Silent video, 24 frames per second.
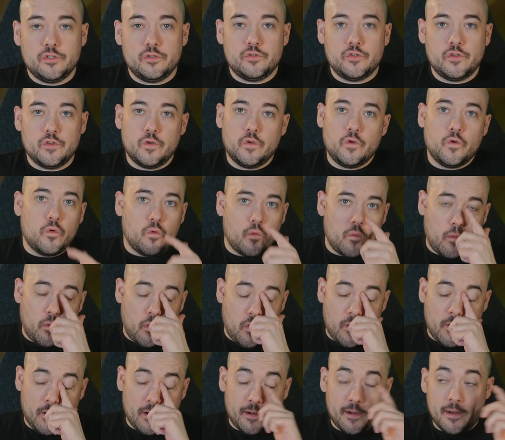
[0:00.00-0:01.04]
you to
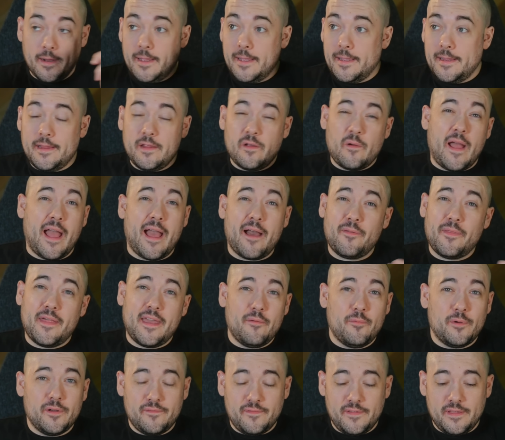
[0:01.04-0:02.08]
or you know how
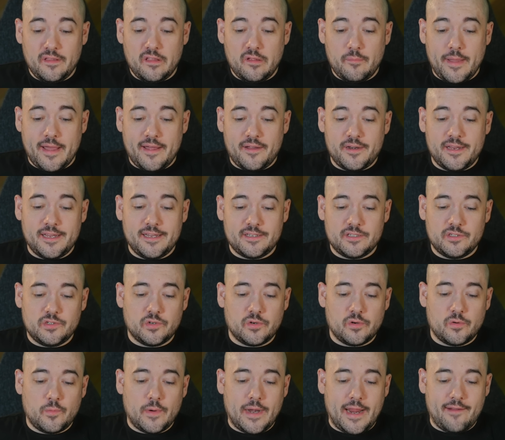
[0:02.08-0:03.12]
they would feel about it
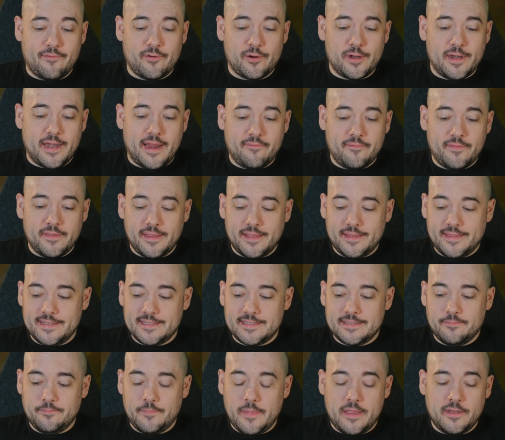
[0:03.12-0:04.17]
or whatever and i feel like
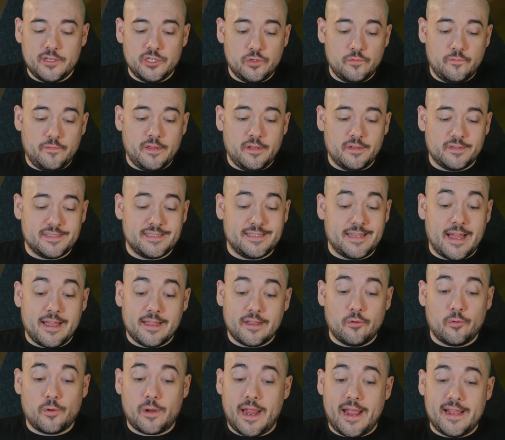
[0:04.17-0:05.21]
this made you feel
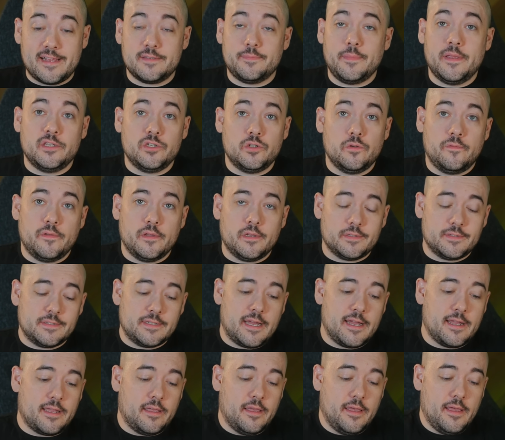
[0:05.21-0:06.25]
stuck or has made you feel
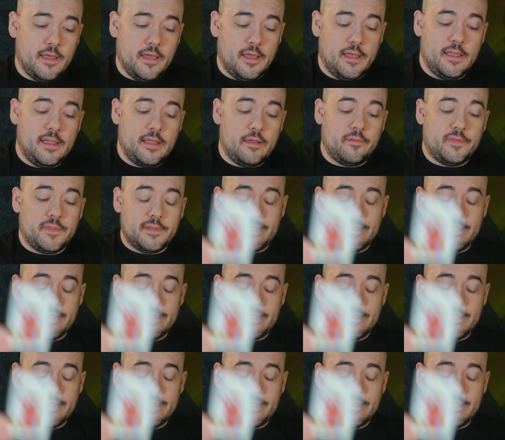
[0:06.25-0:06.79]
stuck you know with